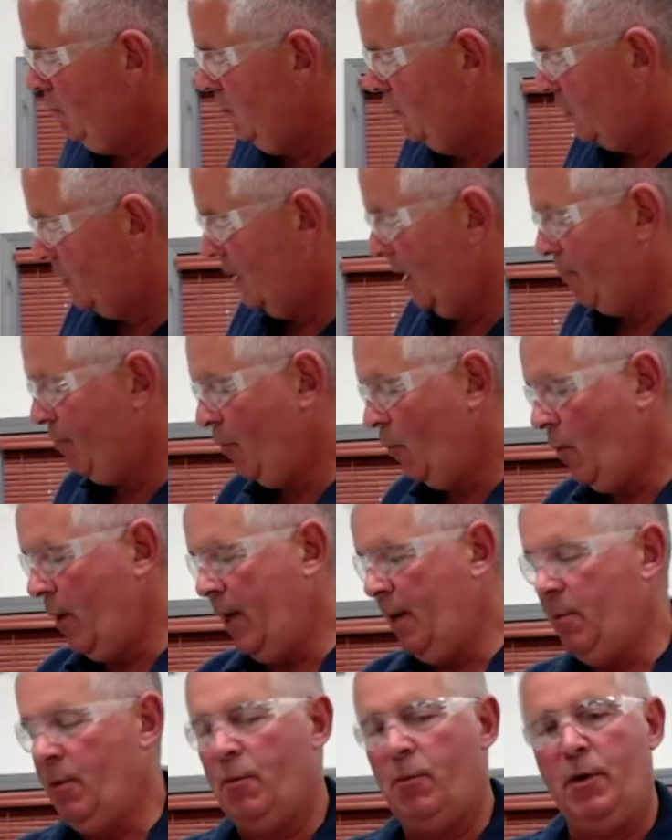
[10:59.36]
step away,
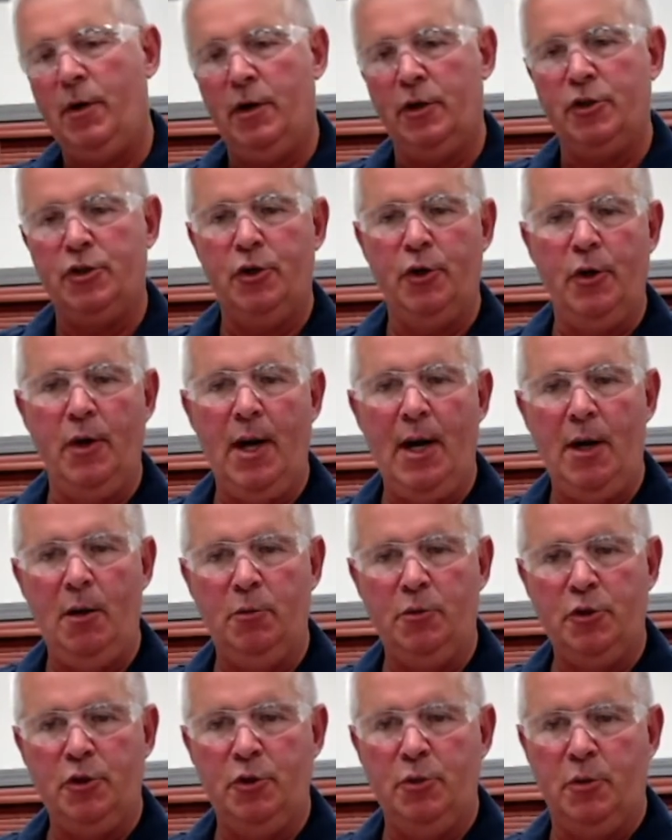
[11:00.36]
but we're going to show you how
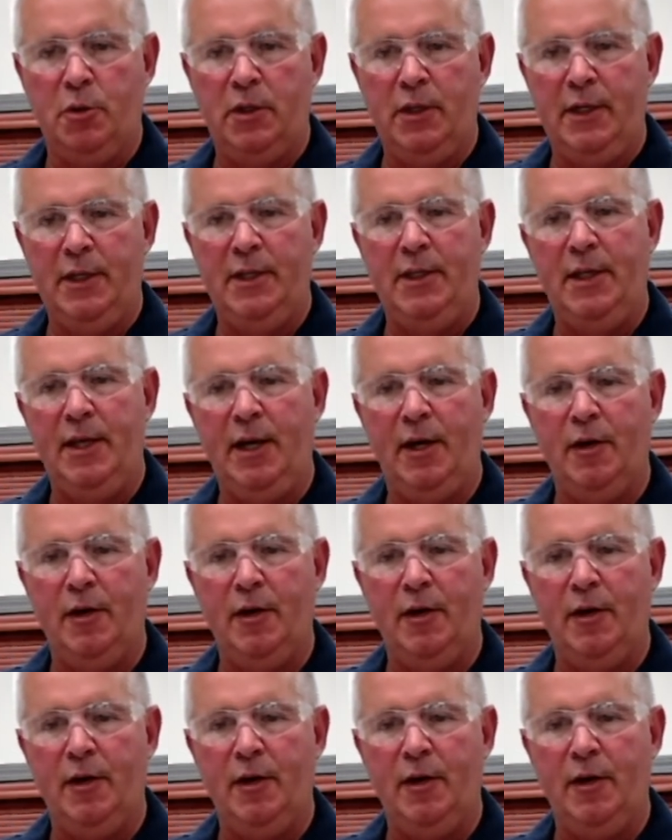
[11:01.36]
to clean the